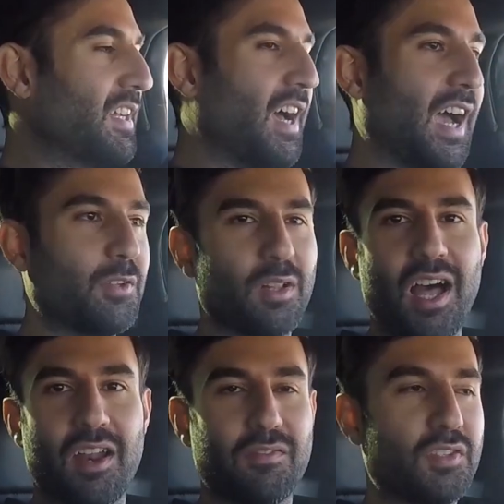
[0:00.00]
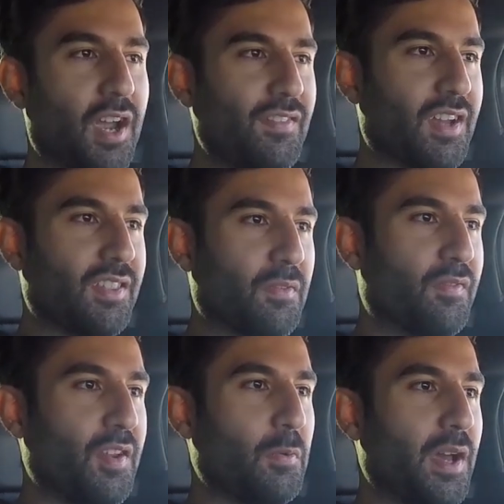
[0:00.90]
I do a lot of driving on the
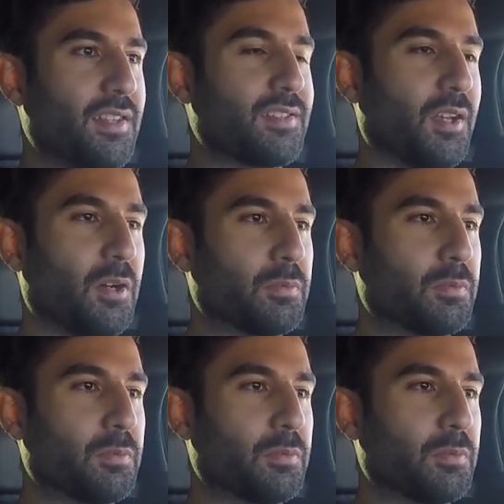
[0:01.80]
freeway, so